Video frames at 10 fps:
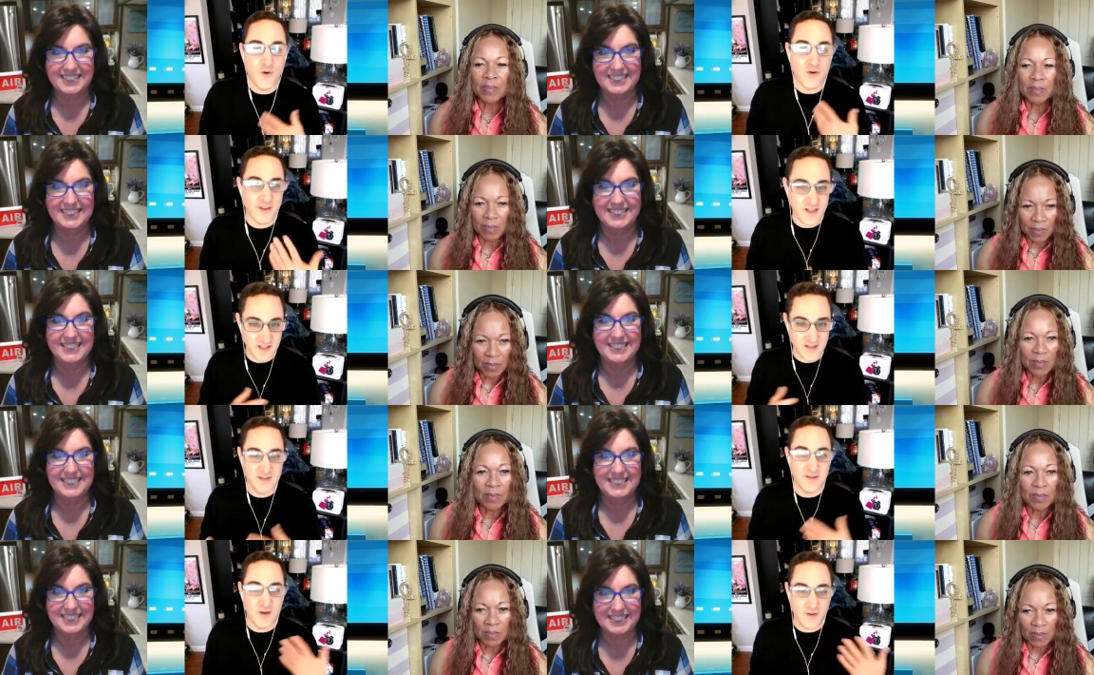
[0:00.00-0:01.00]
Speaker 1: or the
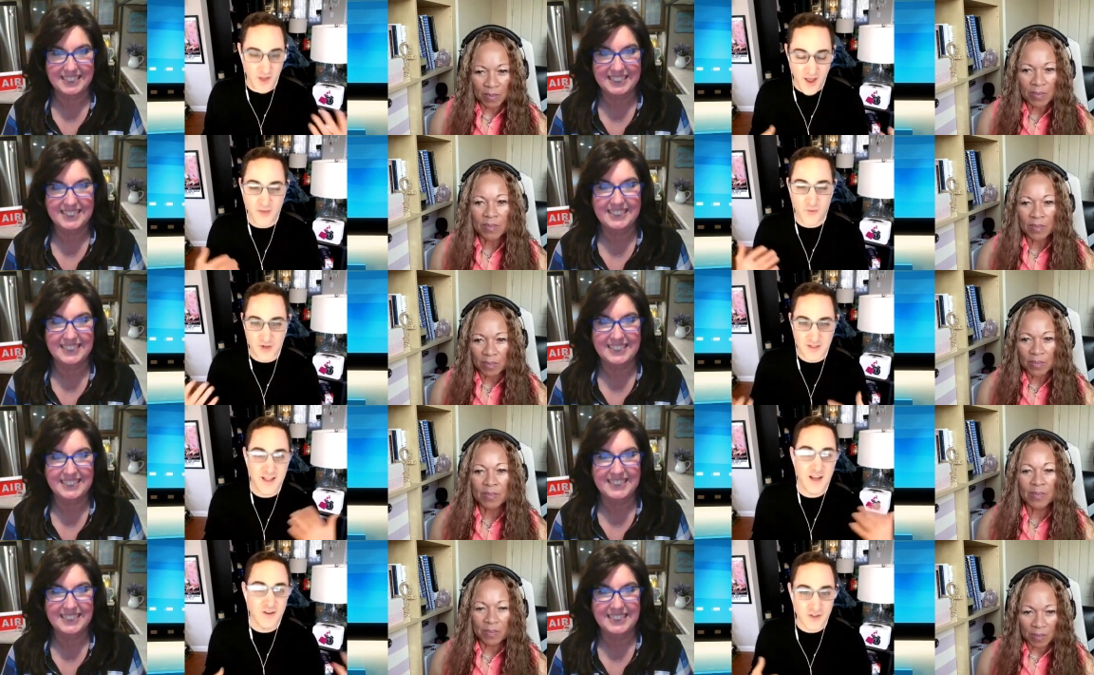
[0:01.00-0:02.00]
and the words
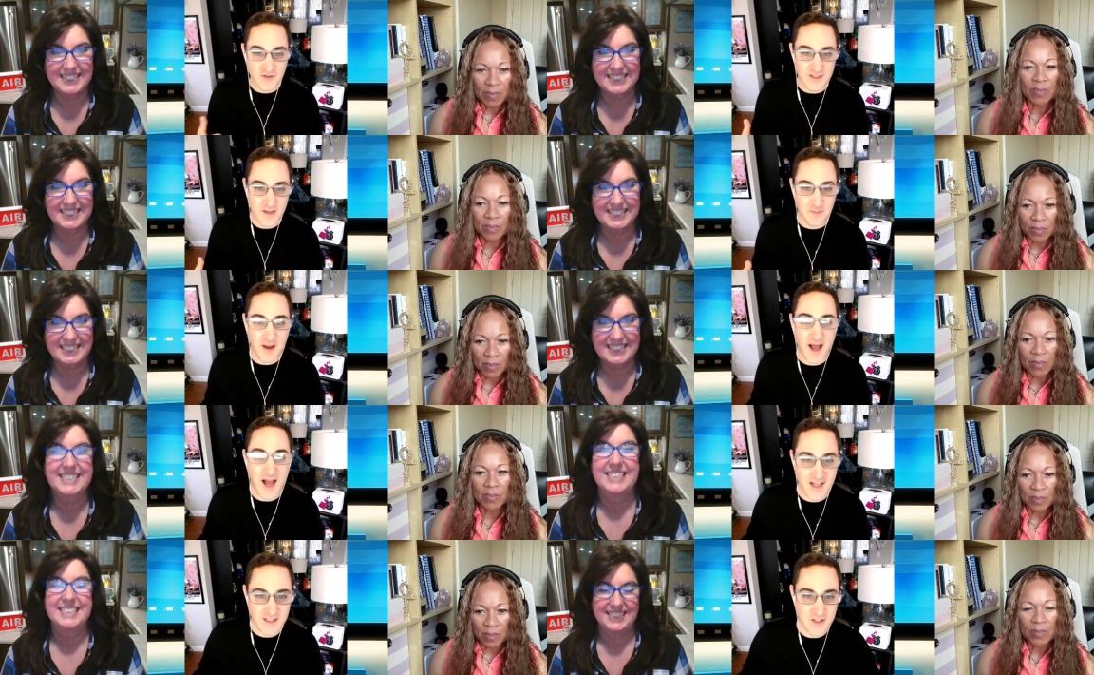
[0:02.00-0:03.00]
they're using
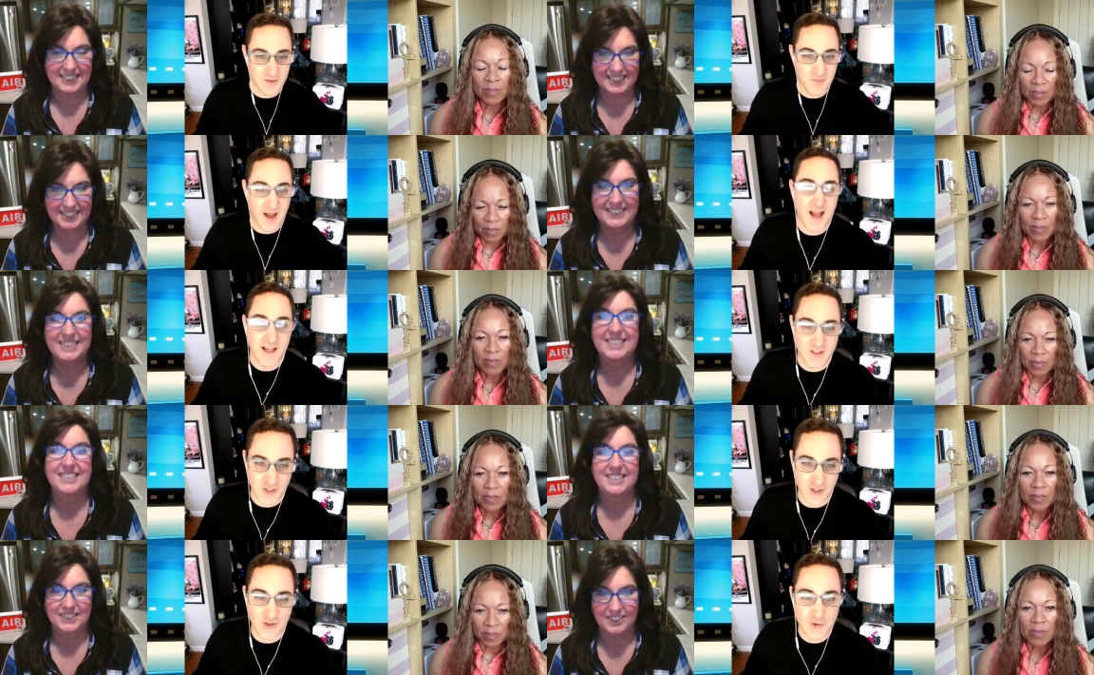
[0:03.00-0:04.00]
behind behind
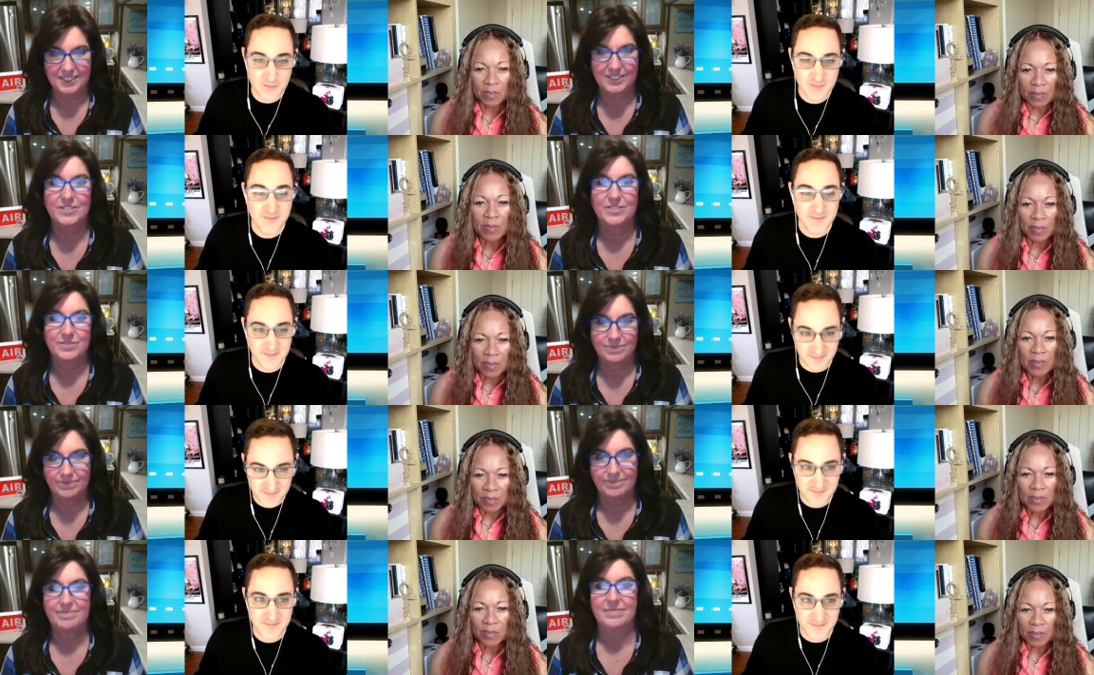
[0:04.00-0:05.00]
you
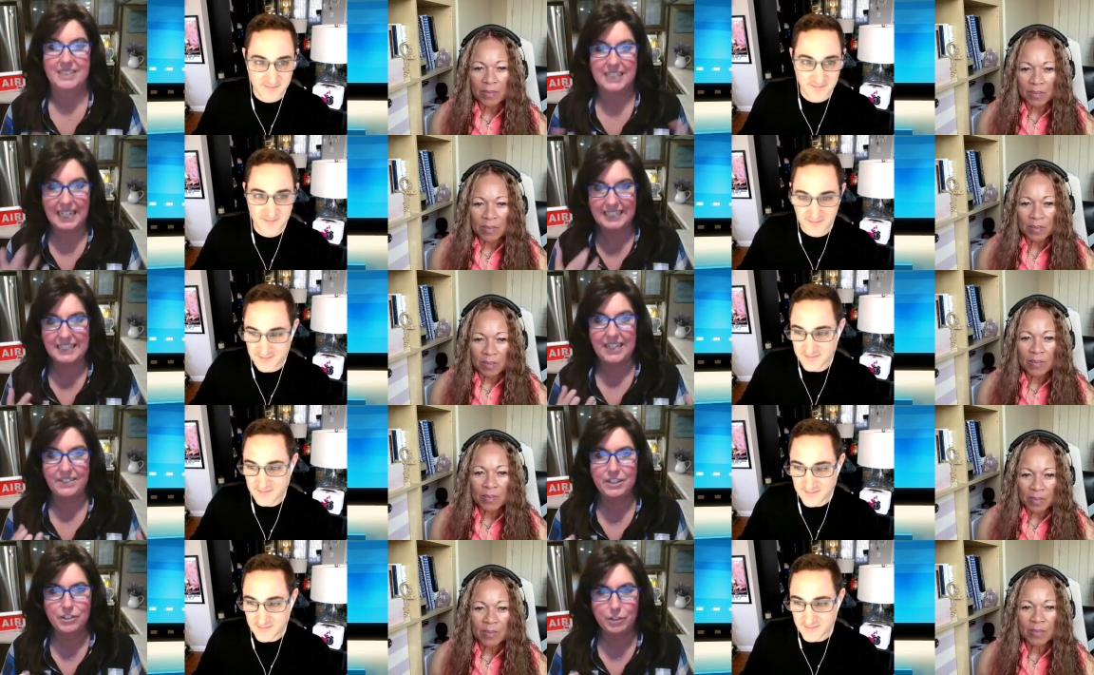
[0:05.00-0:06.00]
Speaker 2: I
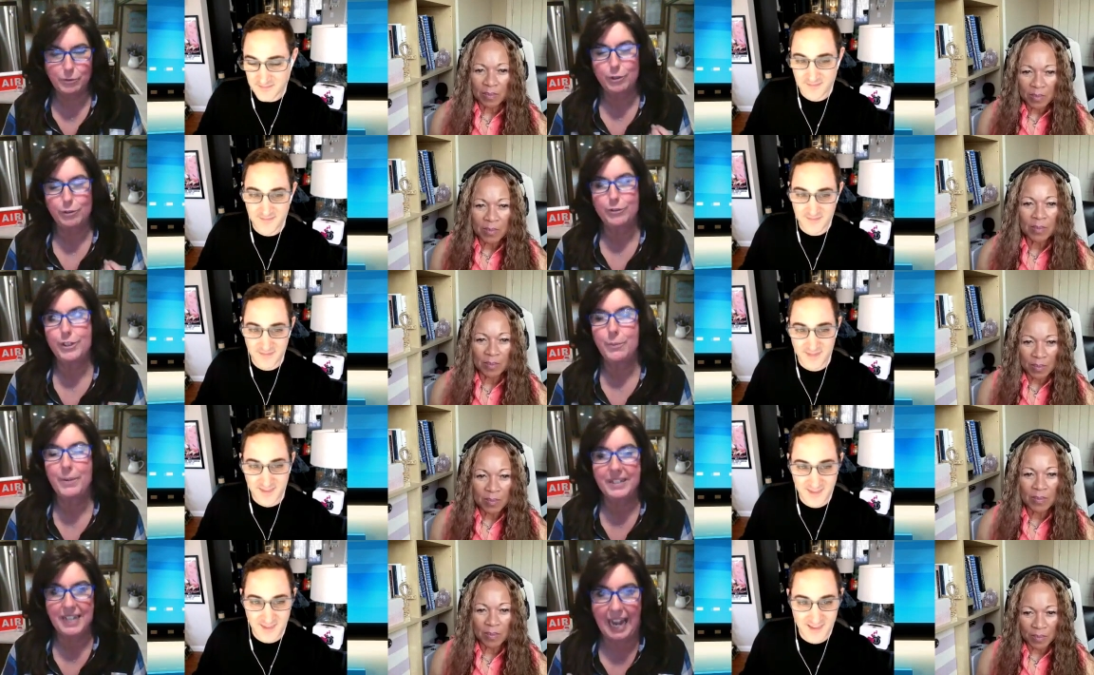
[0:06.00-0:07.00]
love that you used the
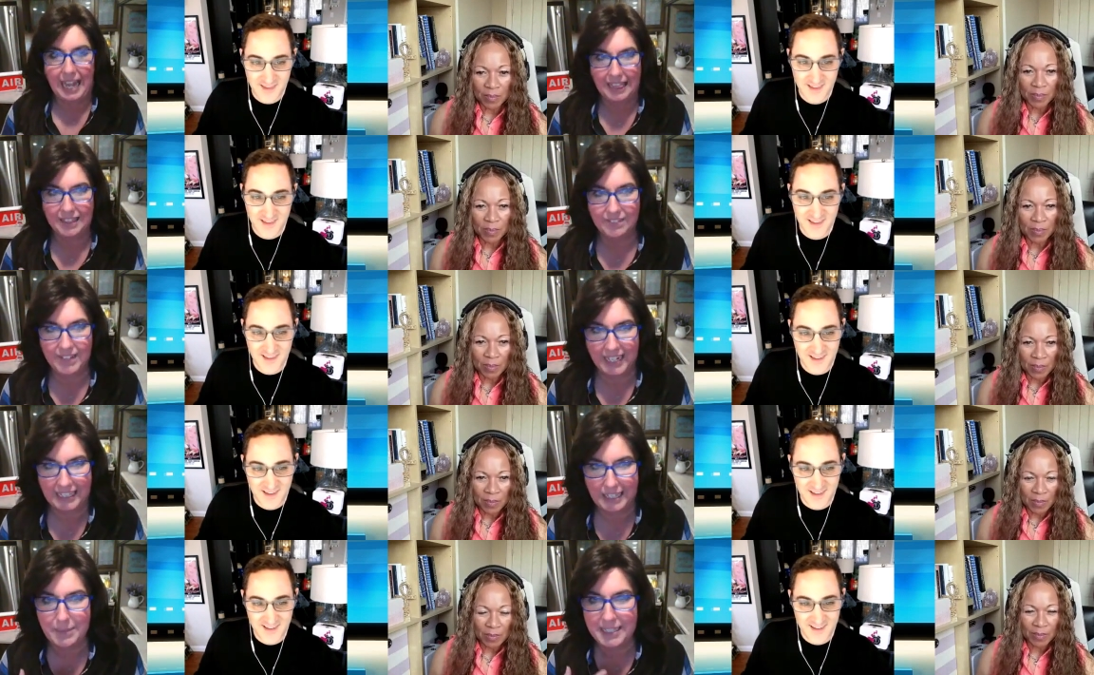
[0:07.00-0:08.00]
word elevate.
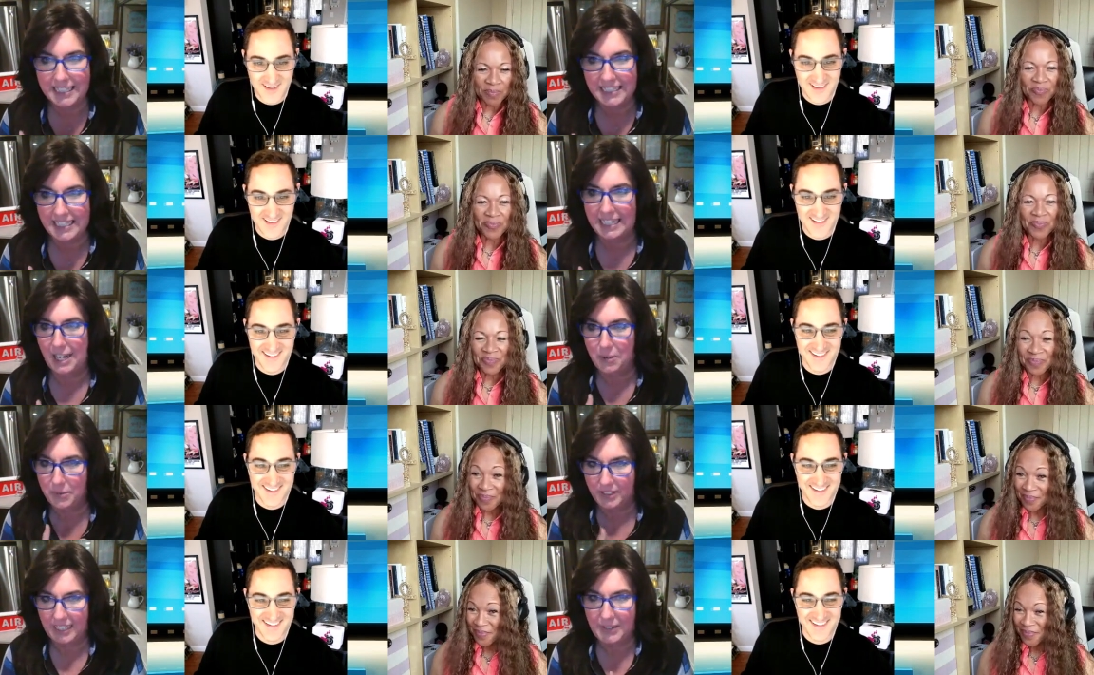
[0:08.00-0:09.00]
Let me just say that
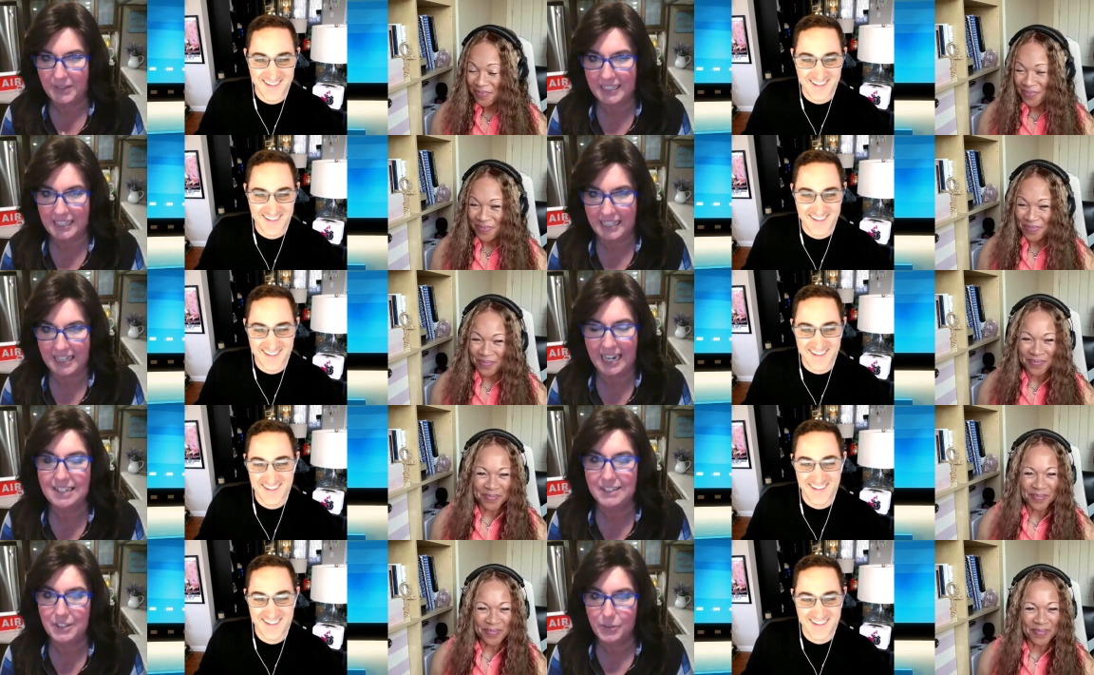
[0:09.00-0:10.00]
really quickly. That
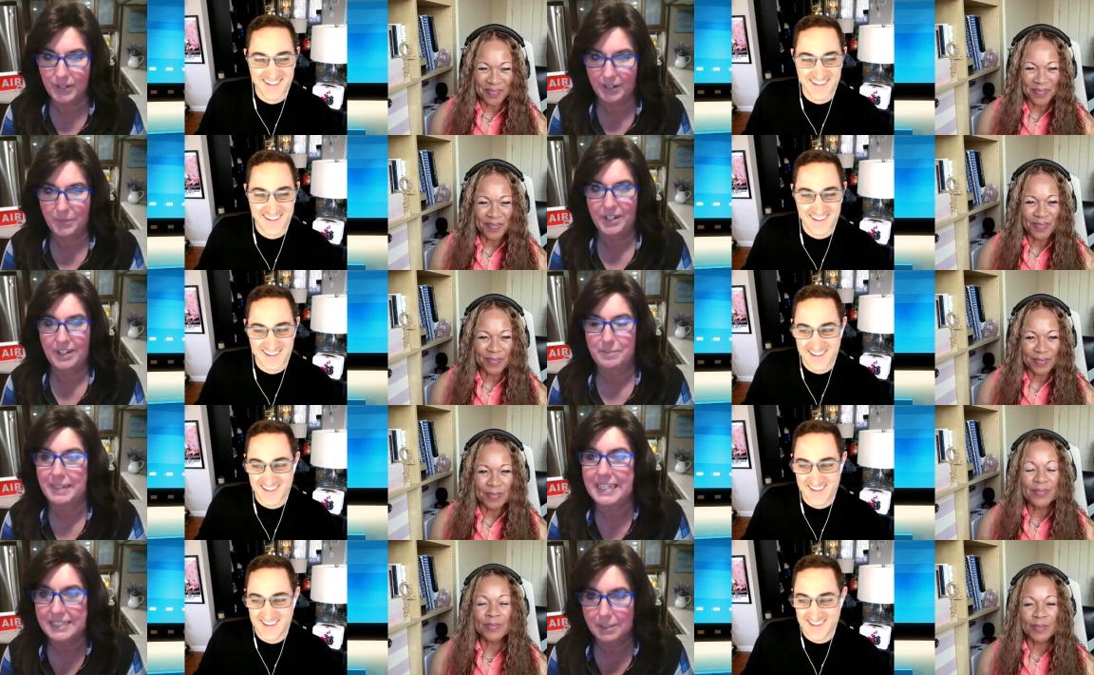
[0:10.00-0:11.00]
is a great word
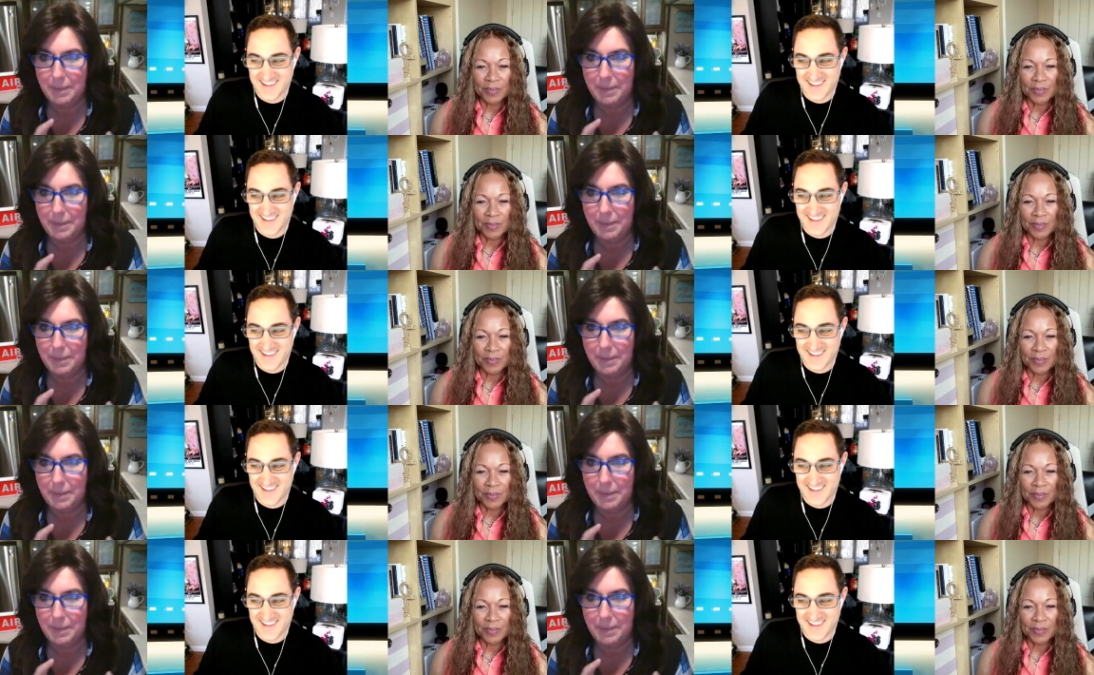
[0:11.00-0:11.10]
because the